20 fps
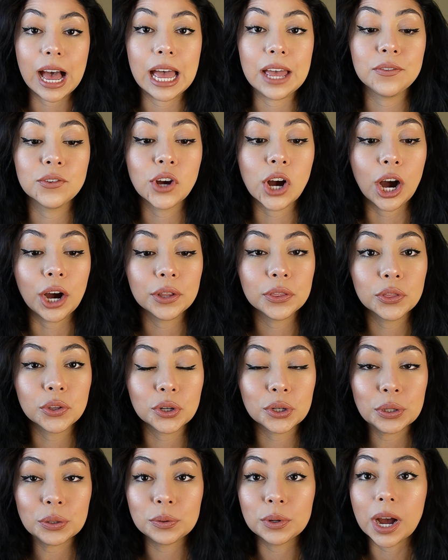I've gone
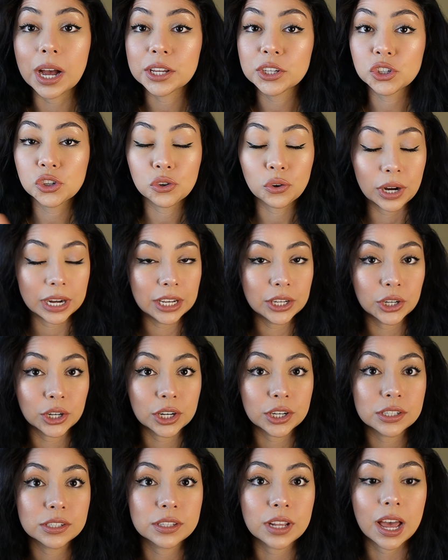through
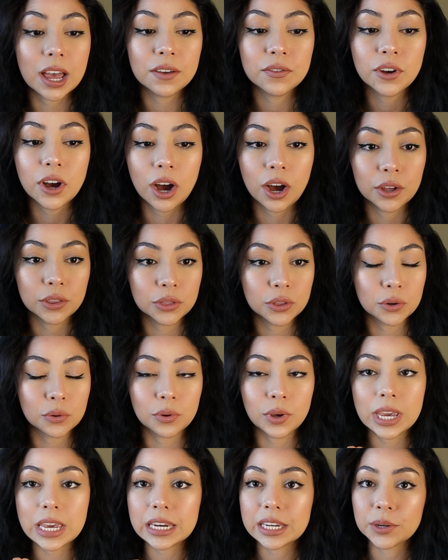straighteners, I've gone through
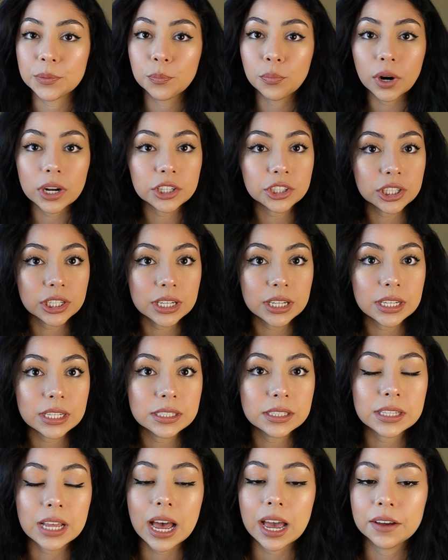heated
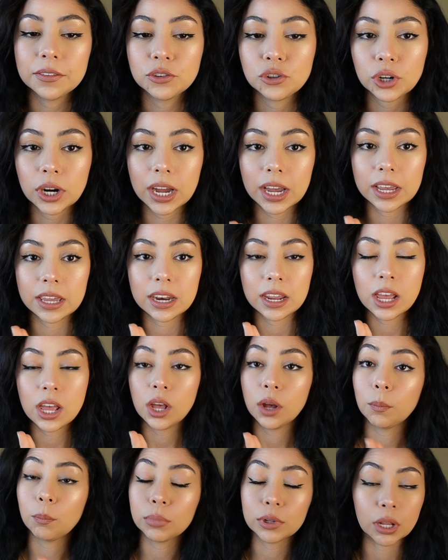brushes, I've tried
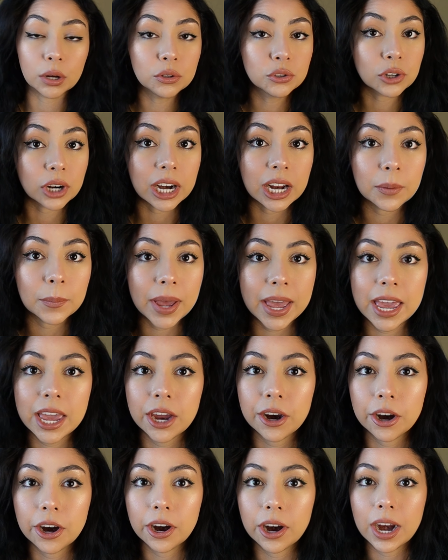blow drying my
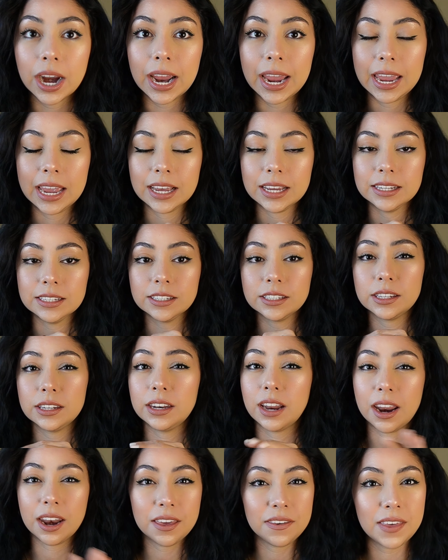hair, and
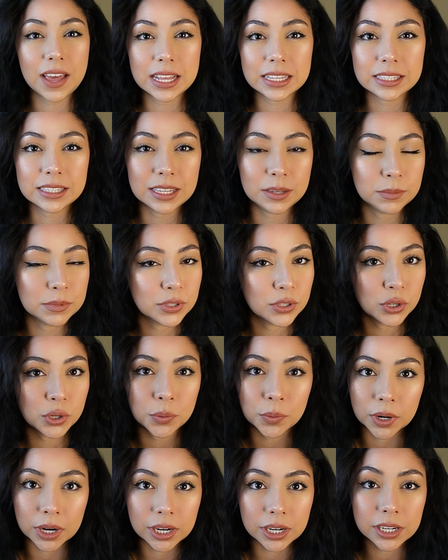none of that seems
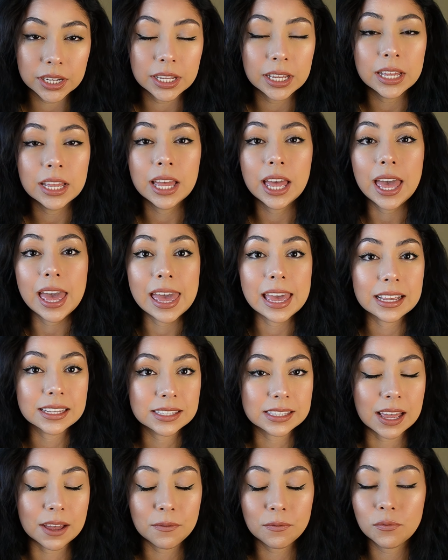to work
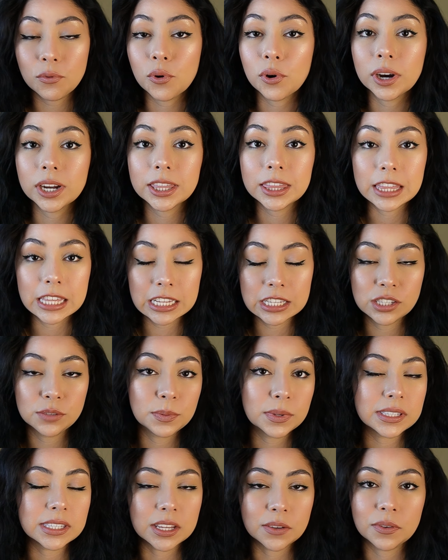except for this
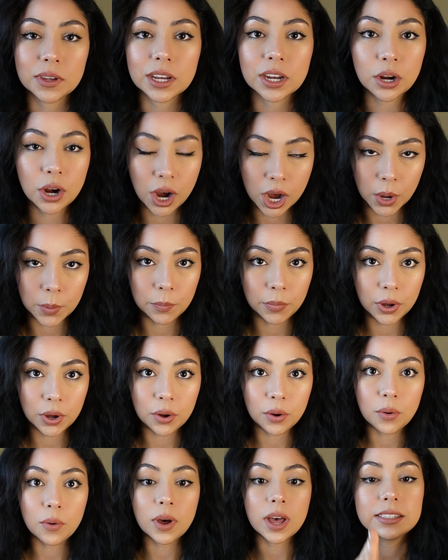specific
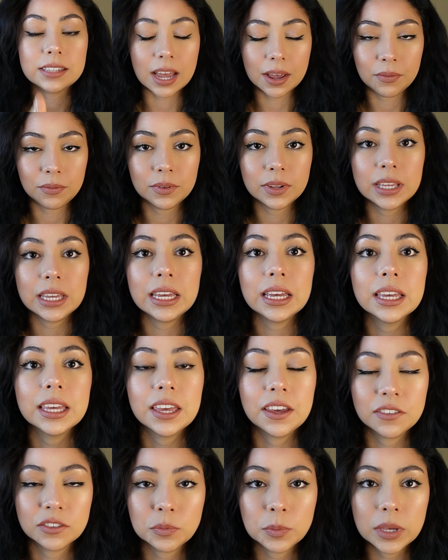combo. Definitely
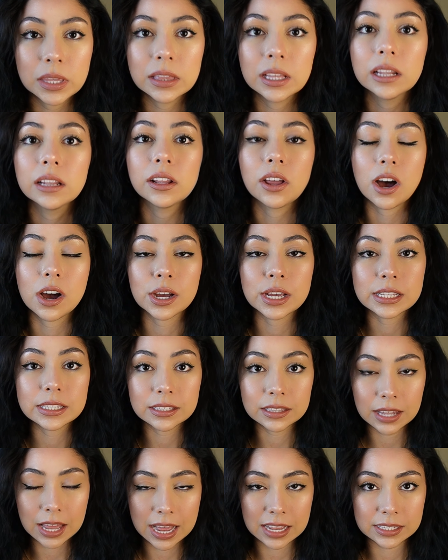gives me the
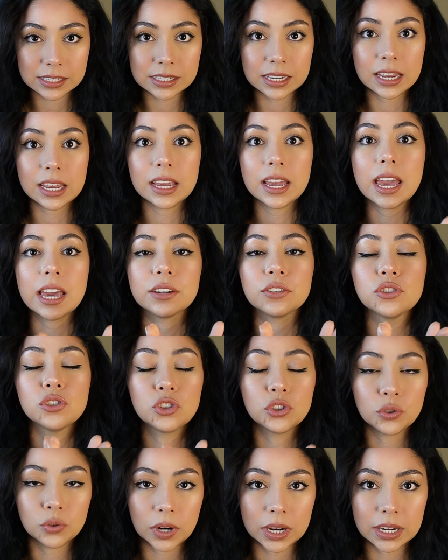longest lasting and
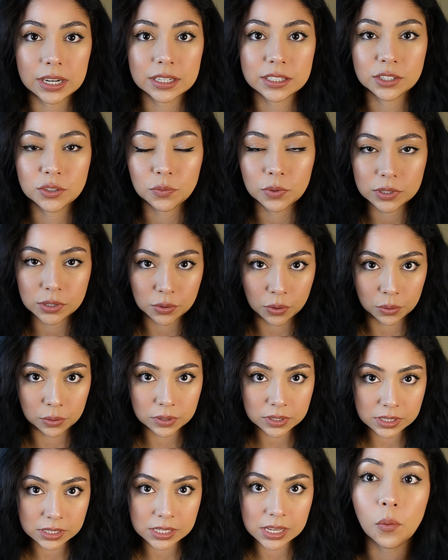straightest results